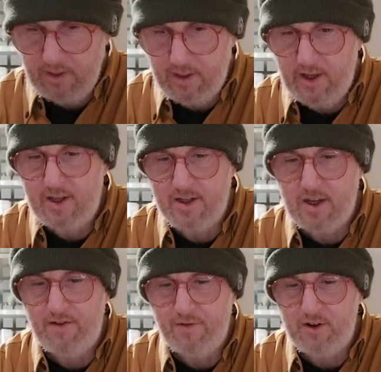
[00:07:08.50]
Thing is, I
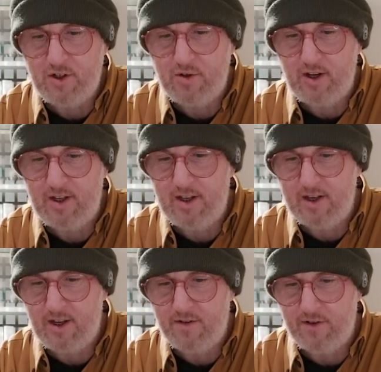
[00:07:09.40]
get frustrated
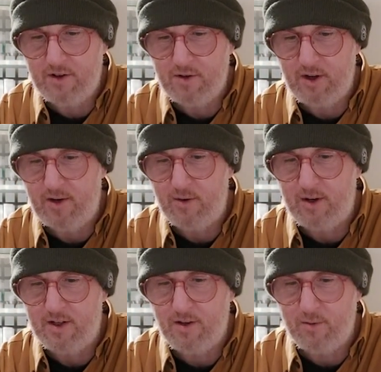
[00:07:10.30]
when
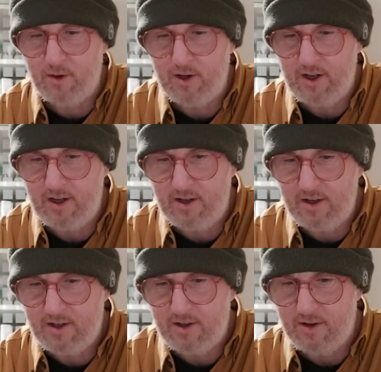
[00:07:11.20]
it's not working,
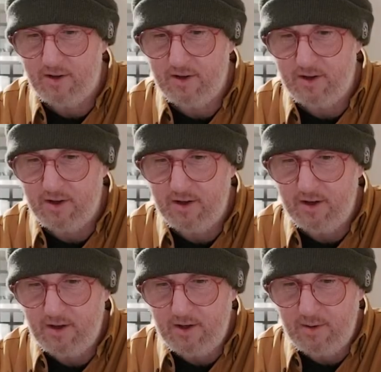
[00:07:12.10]
it's not
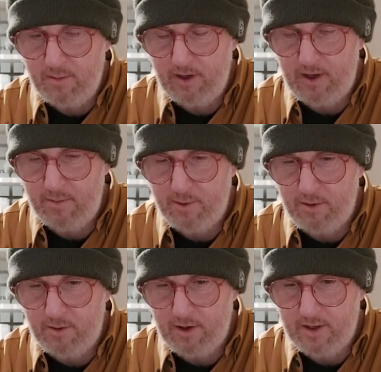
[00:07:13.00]
making
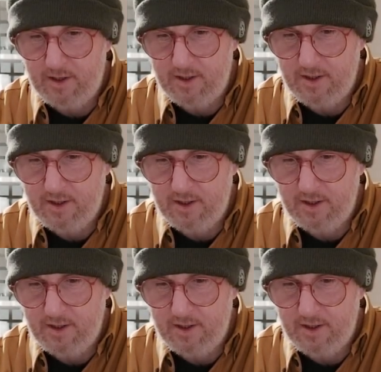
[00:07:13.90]
progress.